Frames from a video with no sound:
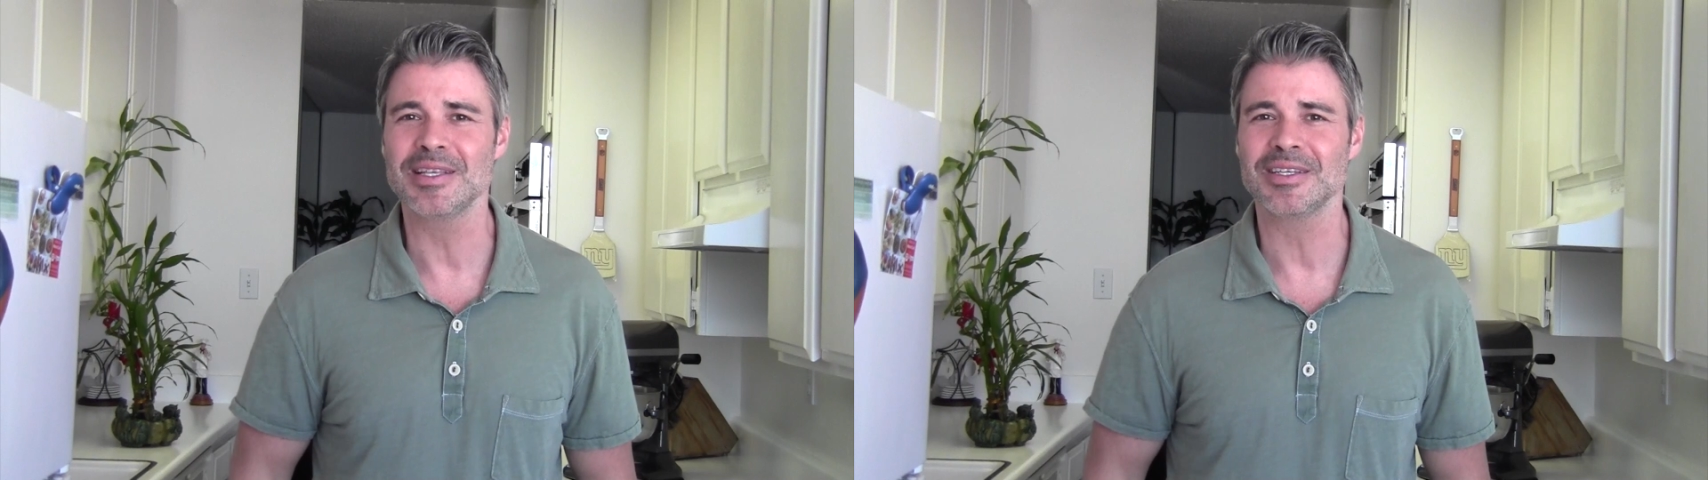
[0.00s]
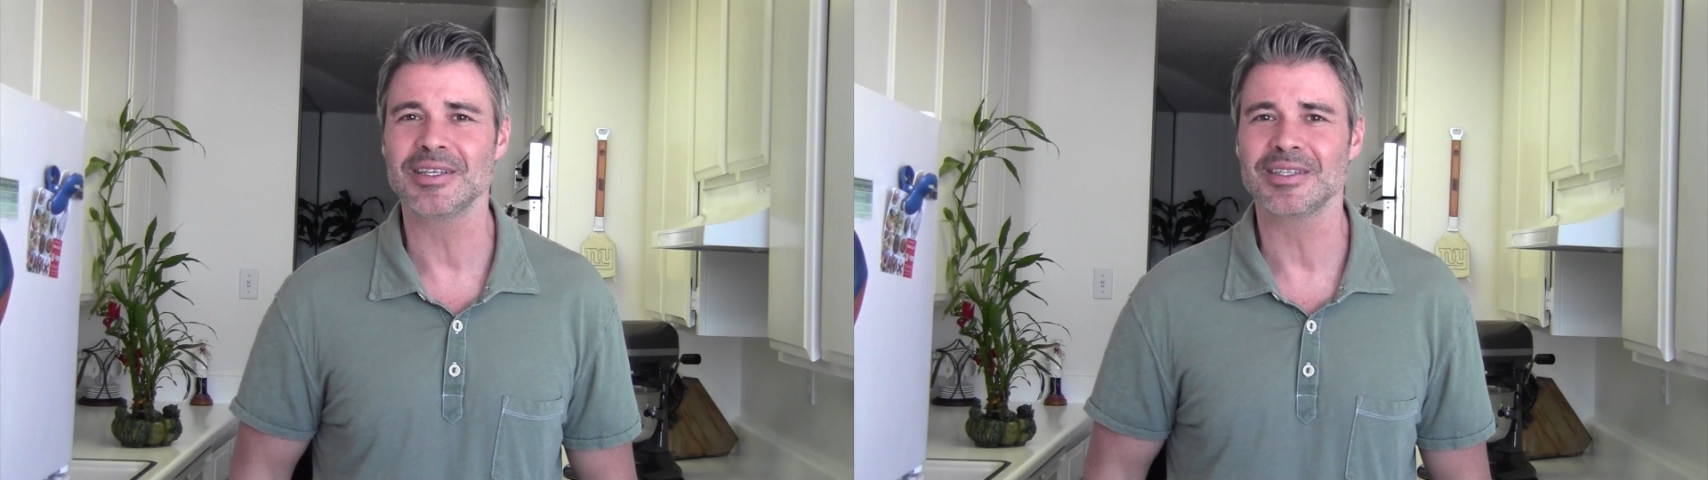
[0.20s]

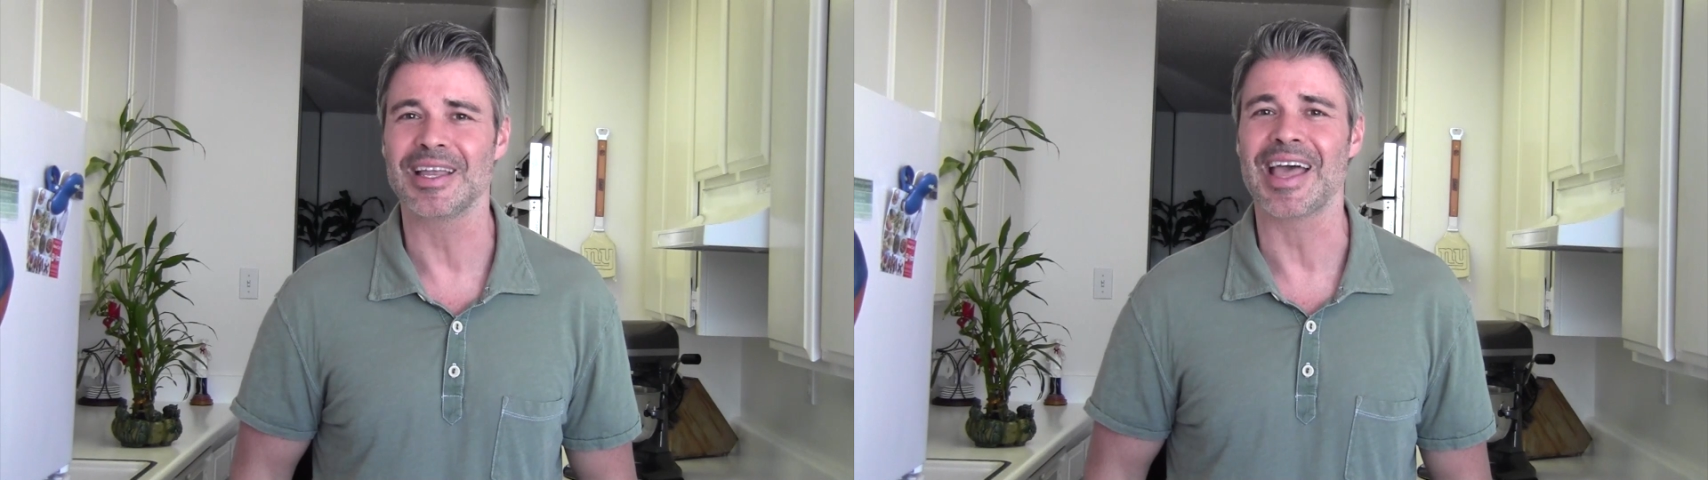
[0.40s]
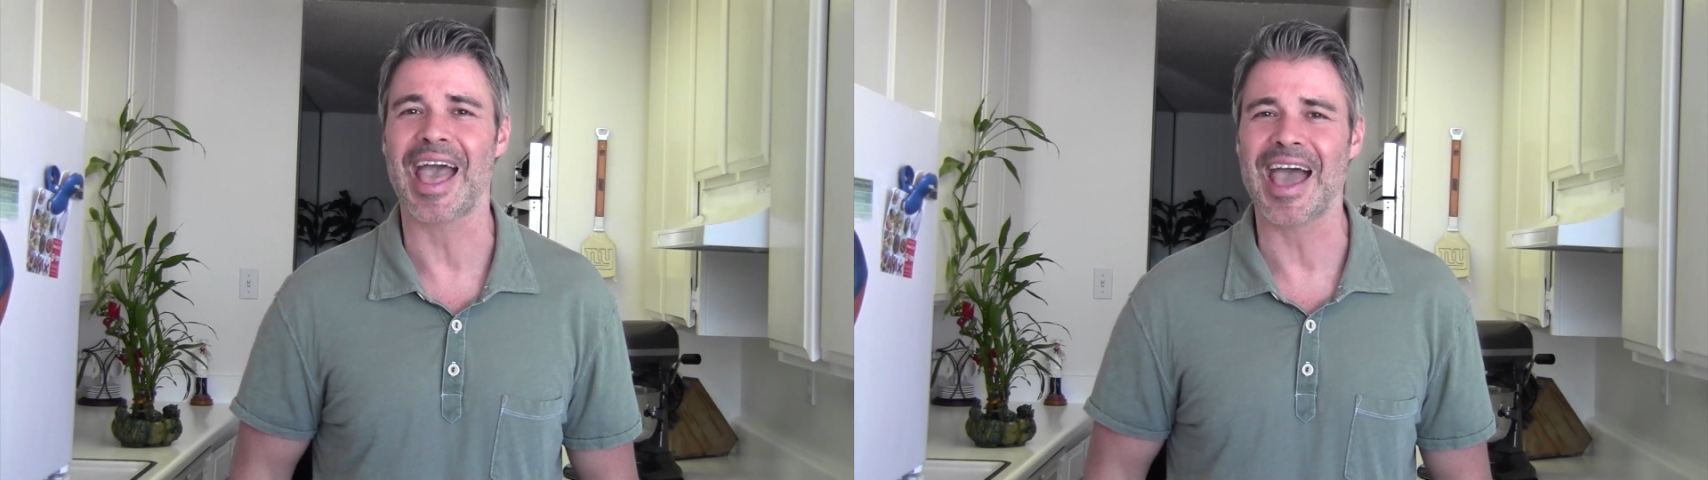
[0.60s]
pieces
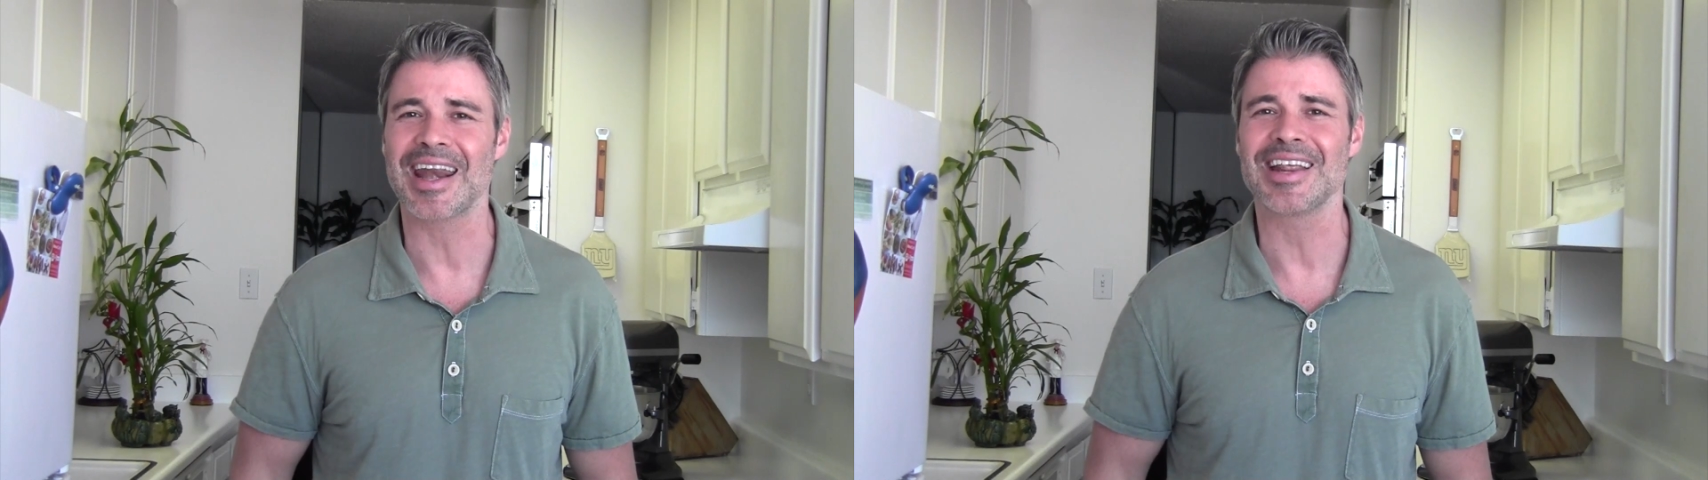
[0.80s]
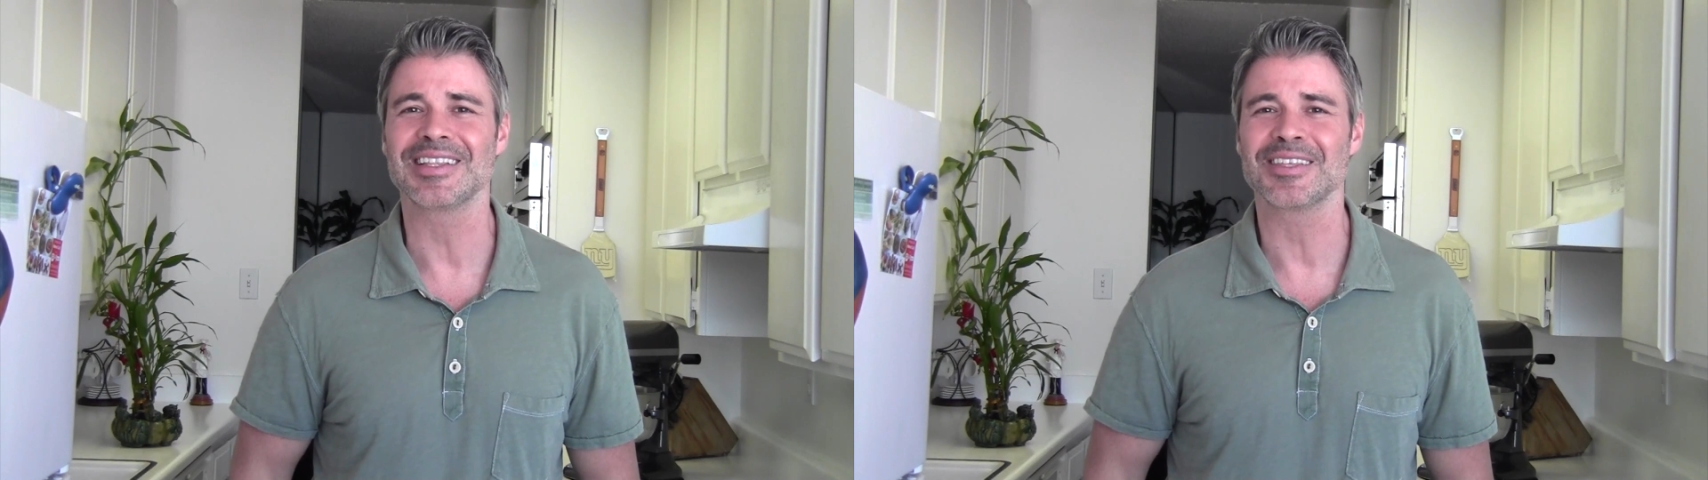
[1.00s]
and
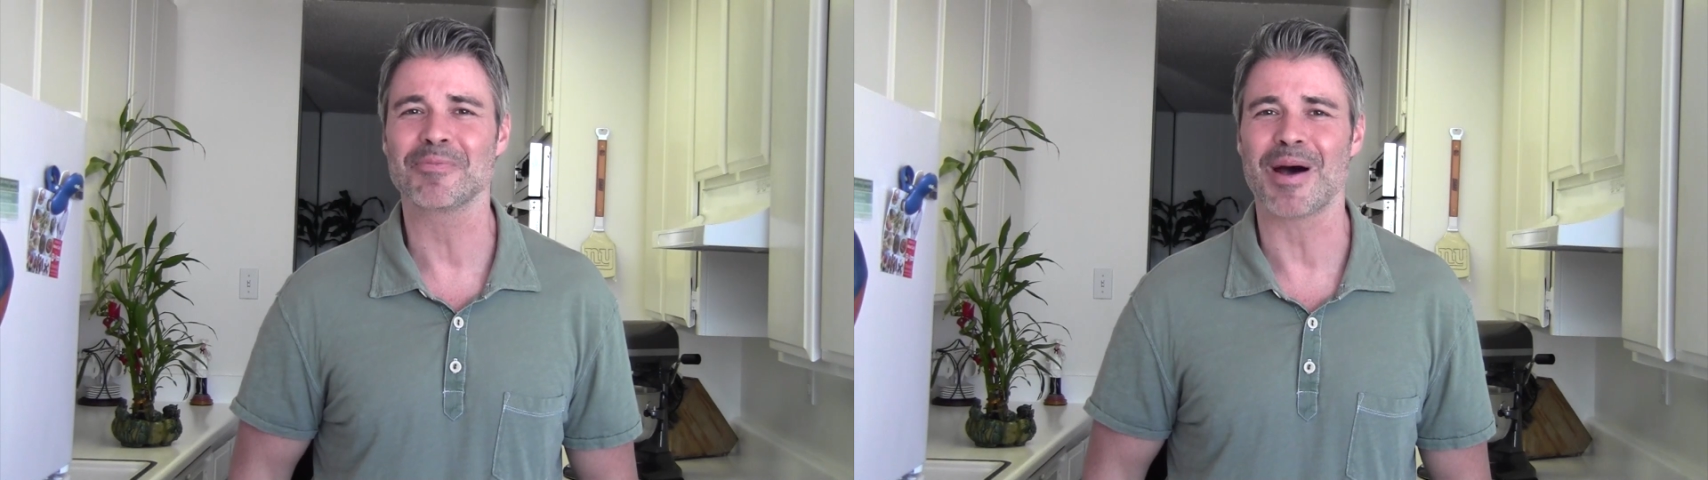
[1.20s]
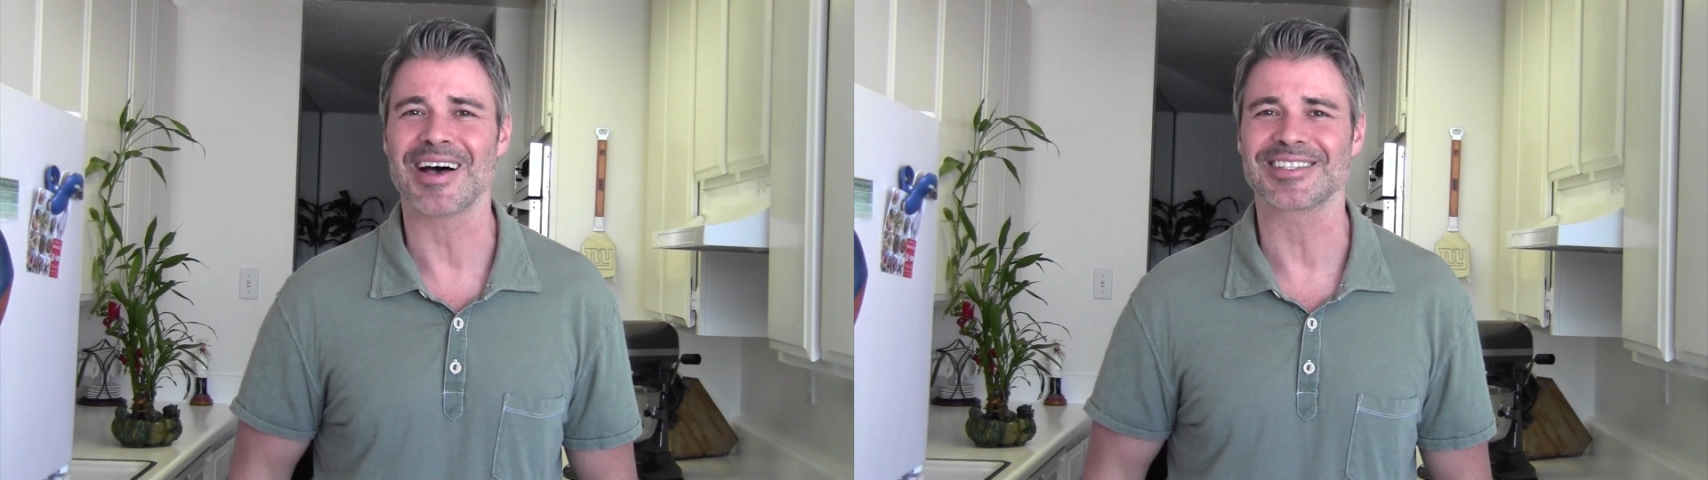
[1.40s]
add it into
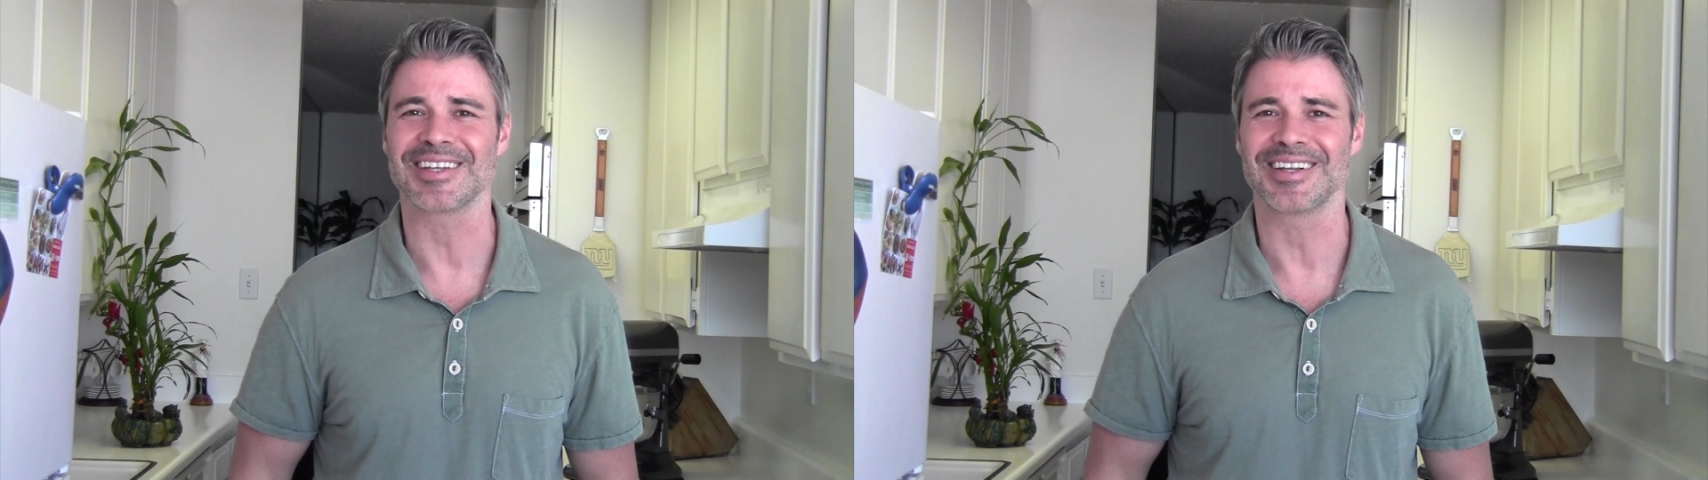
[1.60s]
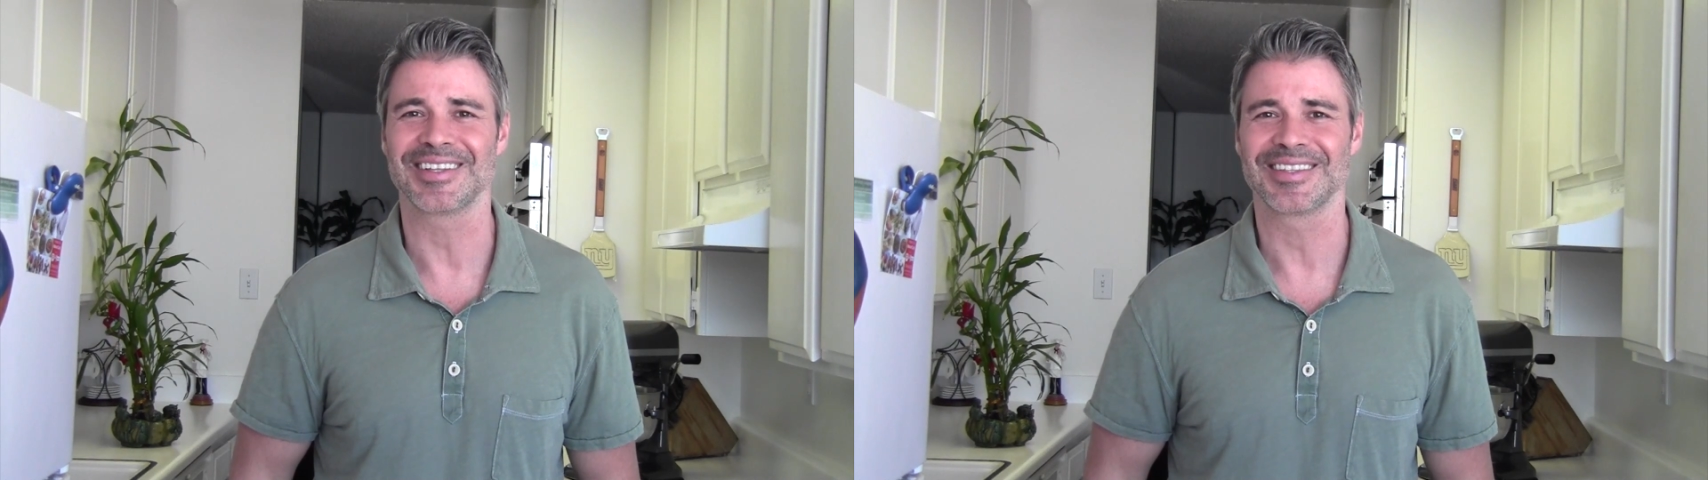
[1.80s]
the
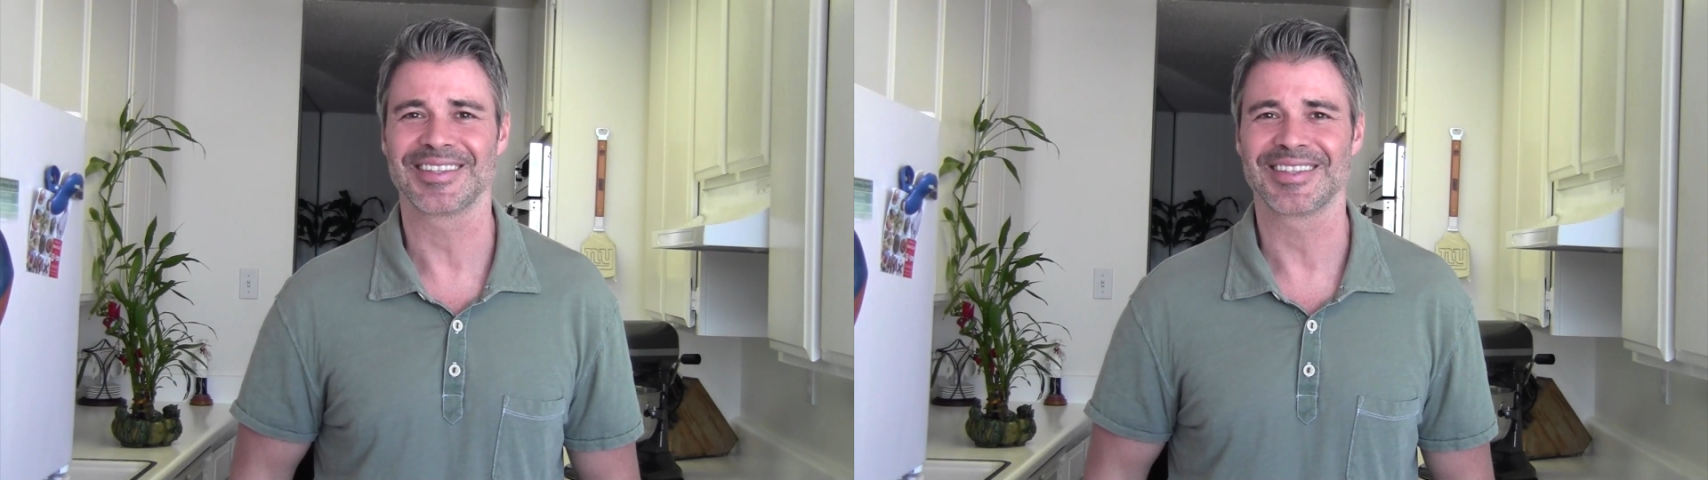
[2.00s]
pasta.